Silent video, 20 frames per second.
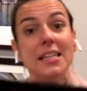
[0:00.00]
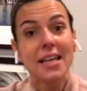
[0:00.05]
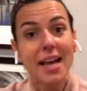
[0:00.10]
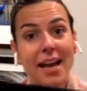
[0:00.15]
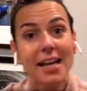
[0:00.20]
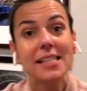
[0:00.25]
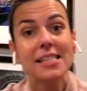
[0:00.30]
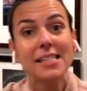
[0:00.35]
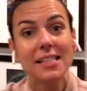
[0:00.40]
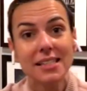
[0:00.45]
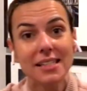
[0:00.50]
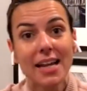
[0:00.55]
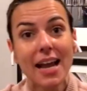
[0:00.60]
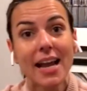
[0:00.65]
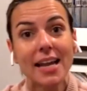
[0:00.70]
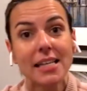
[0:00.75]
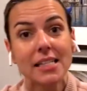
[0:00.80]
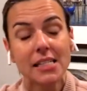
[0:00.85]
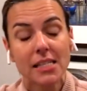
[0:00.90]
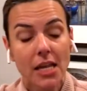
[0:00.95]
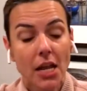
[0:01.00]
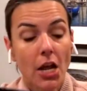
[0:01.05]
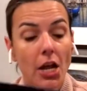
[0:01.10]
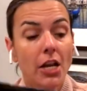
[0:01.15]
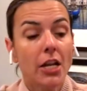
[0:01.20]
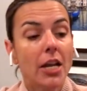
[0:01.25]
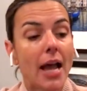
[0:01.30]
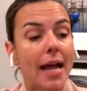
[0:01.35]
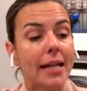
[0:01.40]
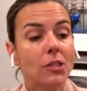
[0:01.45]
Yes, tights.
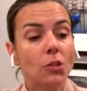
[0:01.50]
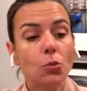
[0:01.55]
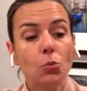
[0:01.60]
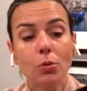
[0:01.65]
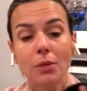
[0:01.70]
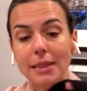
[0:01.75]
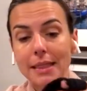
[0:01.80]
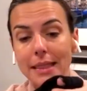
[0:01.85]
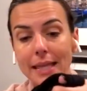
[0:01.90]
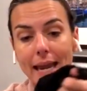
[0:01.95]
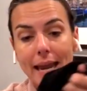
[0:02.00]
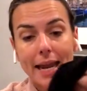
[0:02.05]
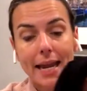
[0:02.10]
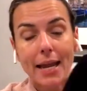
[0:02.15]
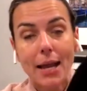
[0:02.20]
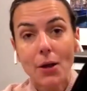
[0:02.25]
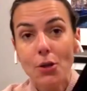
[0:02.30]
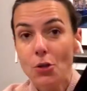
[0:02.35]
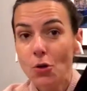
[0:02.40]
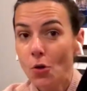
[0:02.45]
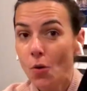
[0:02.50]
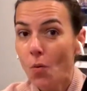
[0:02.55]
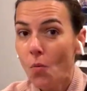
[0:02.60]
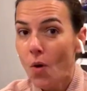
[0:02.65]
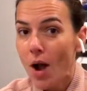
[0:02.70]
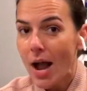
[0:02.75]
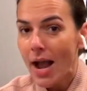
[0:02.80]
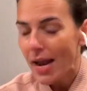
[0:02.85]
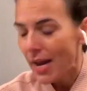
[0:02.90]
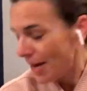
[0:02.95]
Not too thick. You know
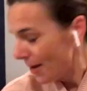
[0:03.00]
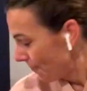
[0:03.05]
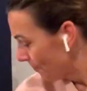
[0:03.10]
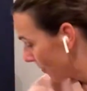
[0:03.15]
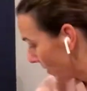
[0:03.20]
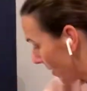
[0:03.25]
why?